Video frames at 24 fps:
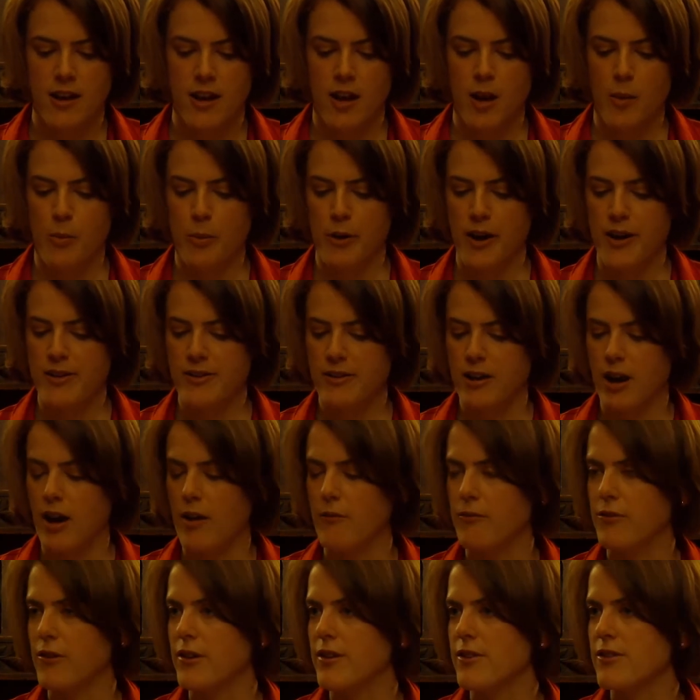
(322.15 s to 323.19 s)
a press
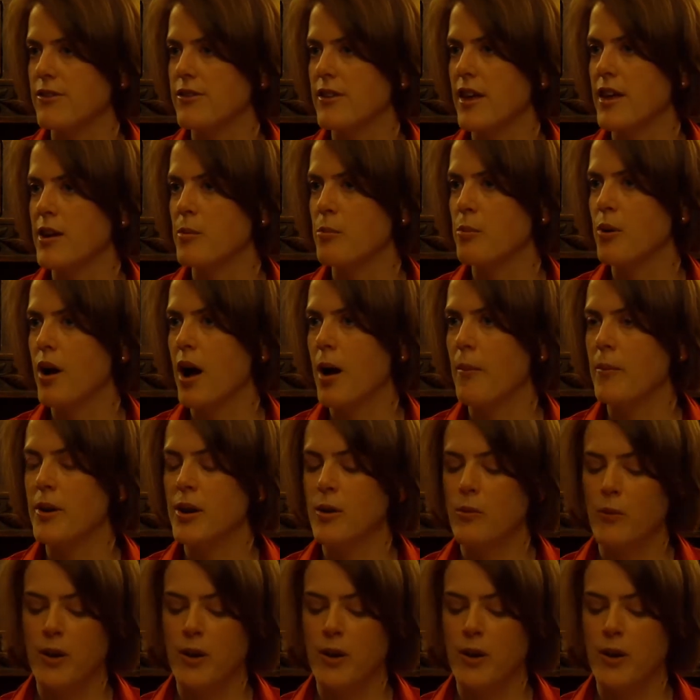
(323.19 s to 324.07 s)
conference, and a prominent